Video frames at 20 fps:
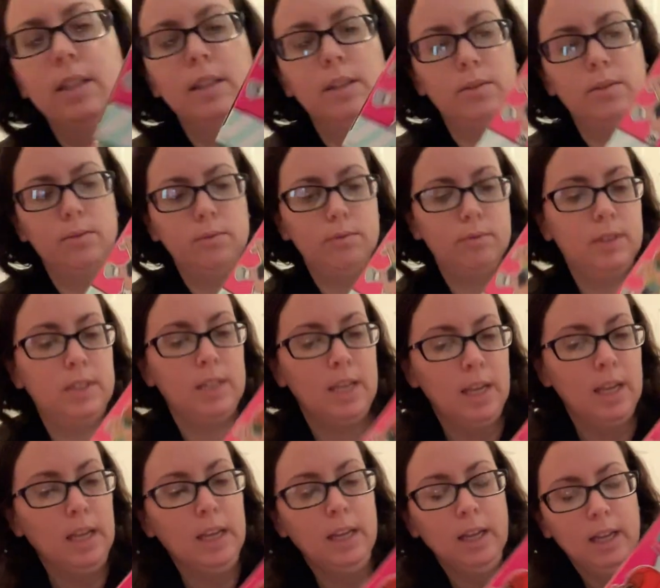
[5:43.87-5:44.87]
those.
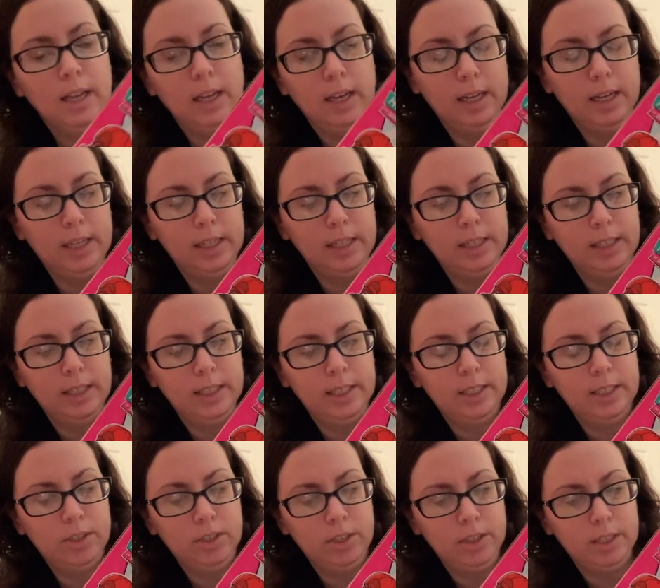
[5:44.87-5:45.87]
Uh, and
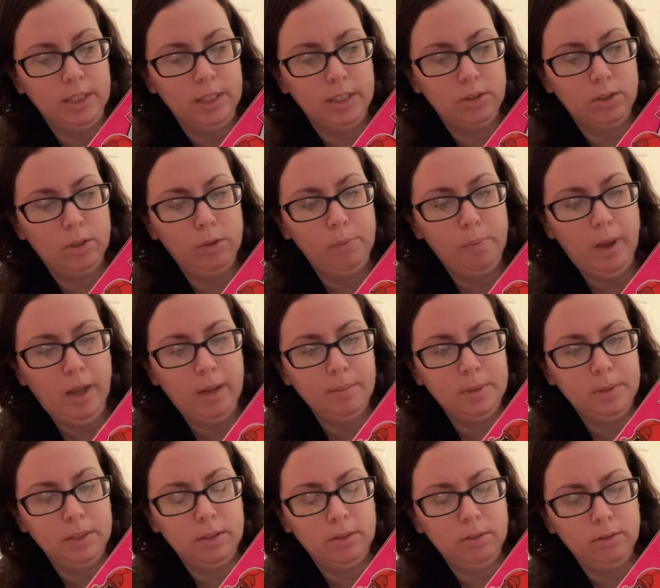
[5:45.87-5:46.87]
then she's got two
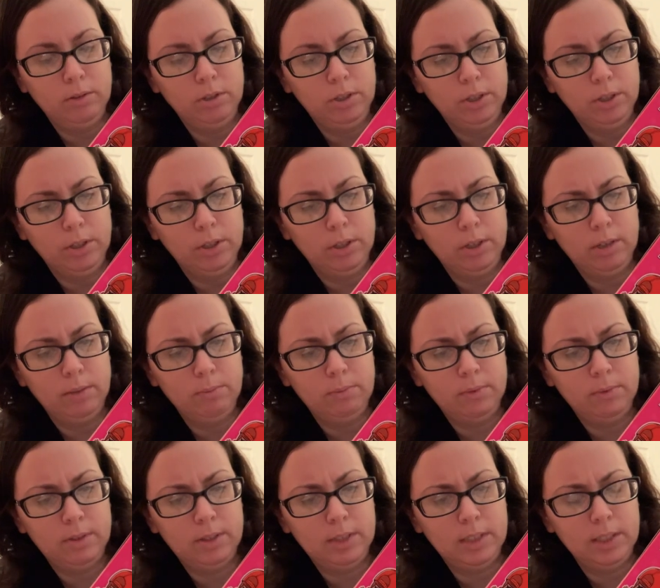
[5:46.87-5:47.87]
popsicle
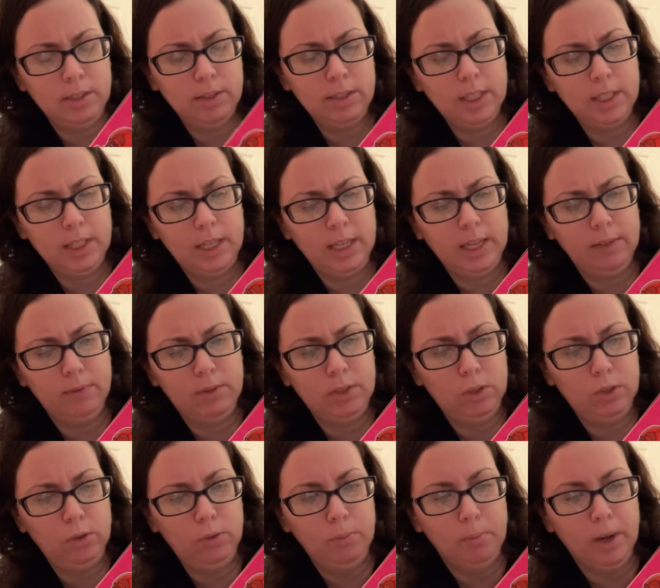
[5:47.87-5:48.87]
charms. It looks like they gave
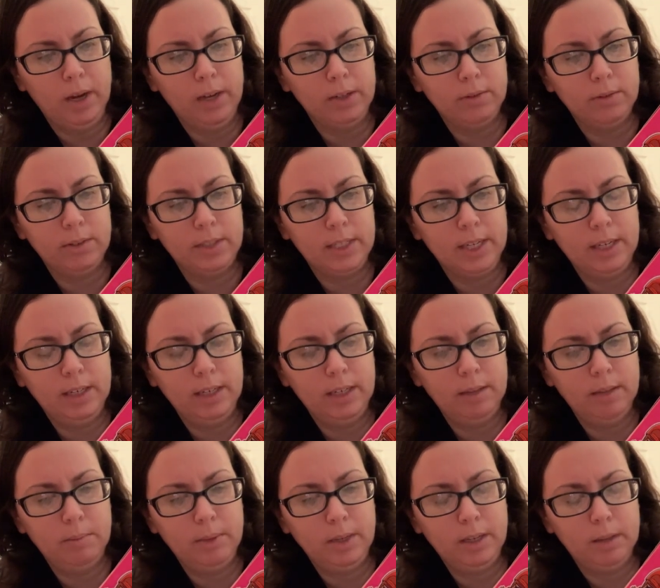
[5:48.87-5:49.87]
two bottles. I didn't
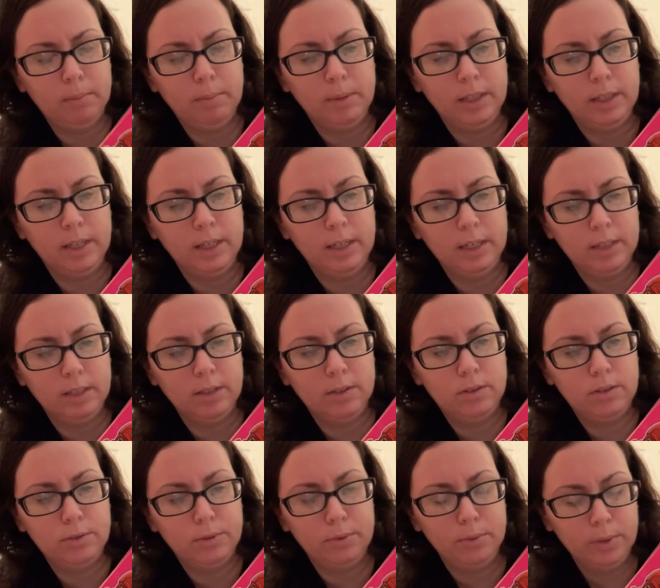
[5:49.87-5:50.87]
even pick up on that at the
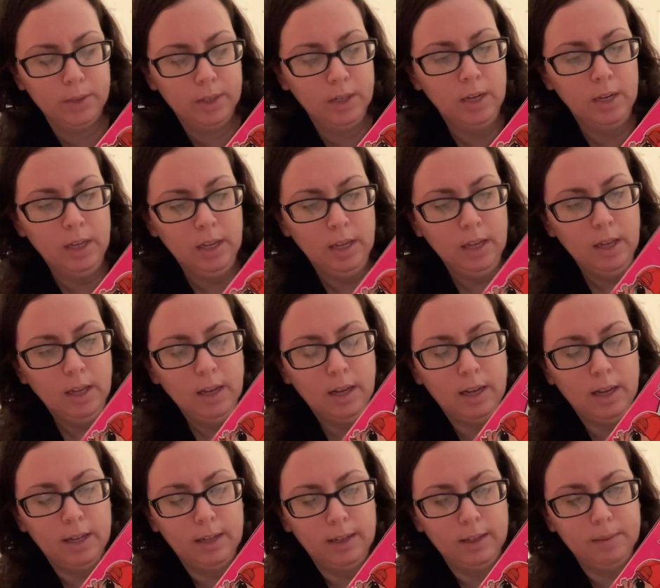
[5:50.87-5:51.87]
store.
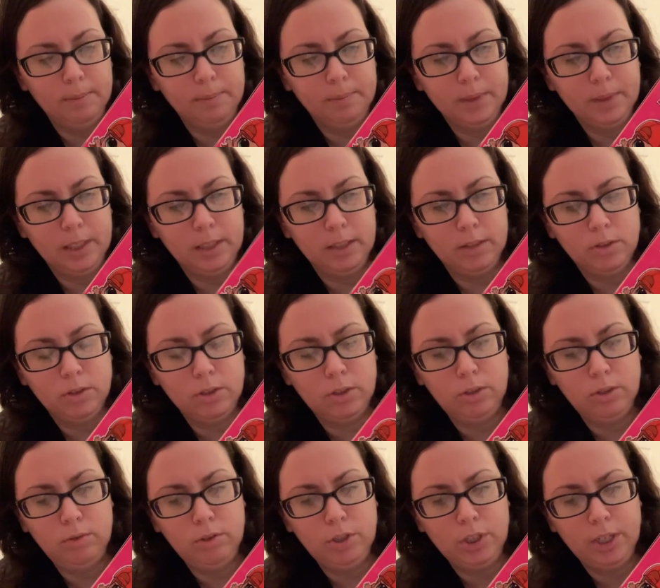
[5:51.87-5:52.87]
Um, and then there's
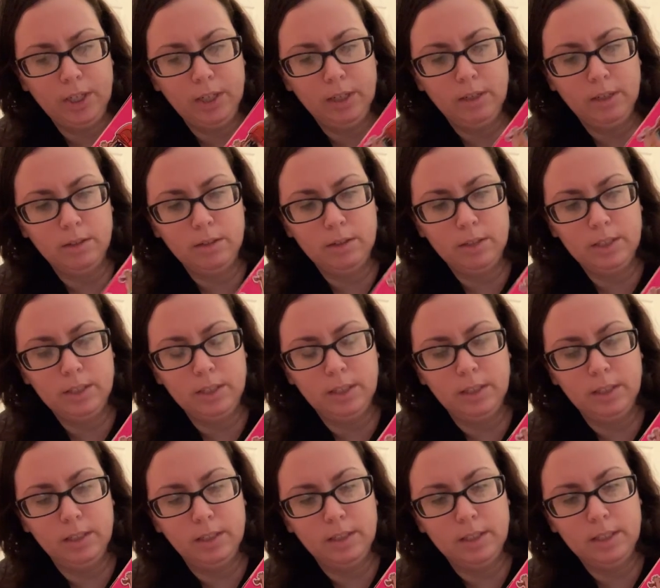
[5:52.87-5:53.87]
two chairs
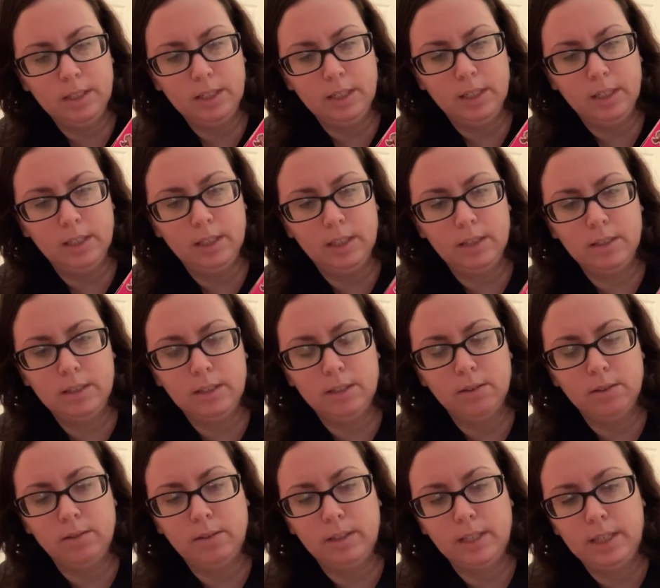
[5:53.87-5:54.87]
and uh, this
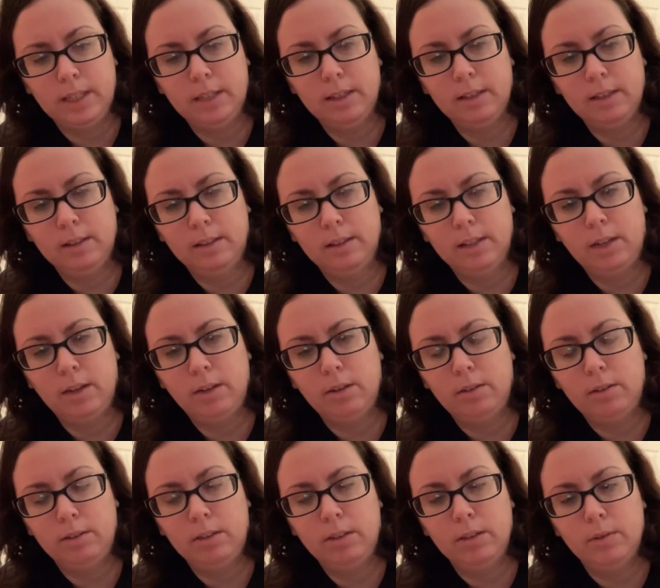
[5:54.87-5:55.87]
little, like, they
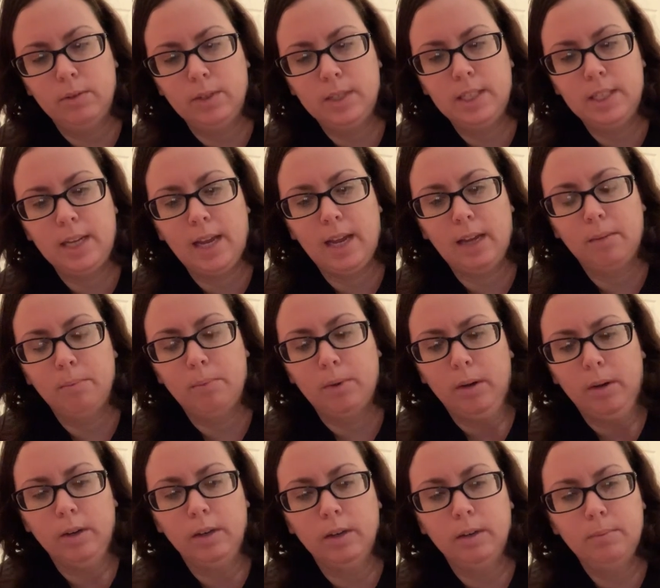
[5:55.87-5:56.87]
call it, you know, a snack
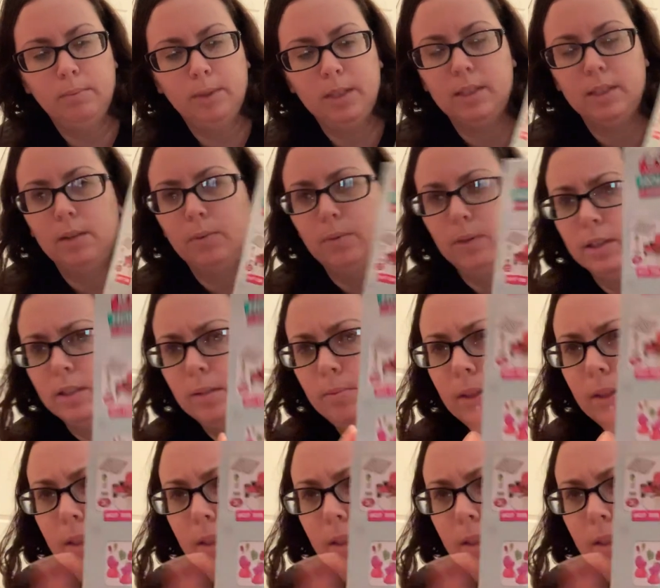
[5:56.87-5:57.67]
bar, because they want it to be,